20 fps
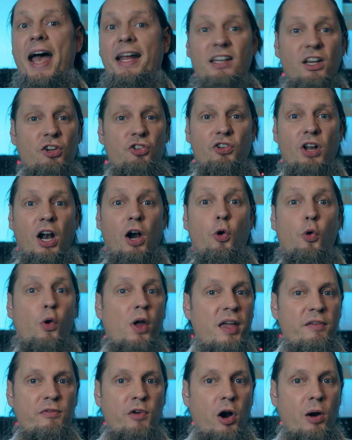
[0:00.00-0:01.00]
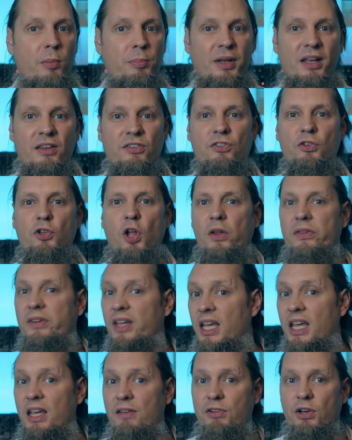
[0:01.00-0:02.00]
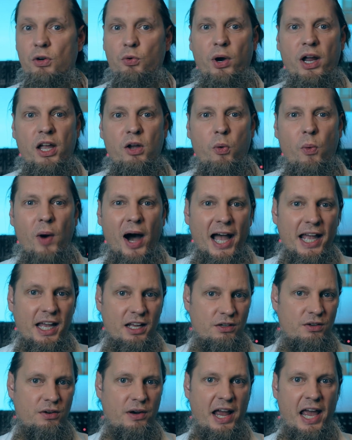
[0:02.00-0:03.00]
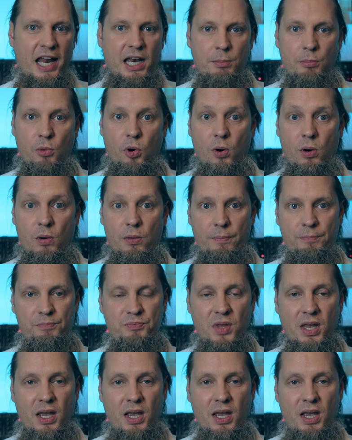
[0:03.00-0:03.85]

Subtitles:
Additional reverb is not even required anymore.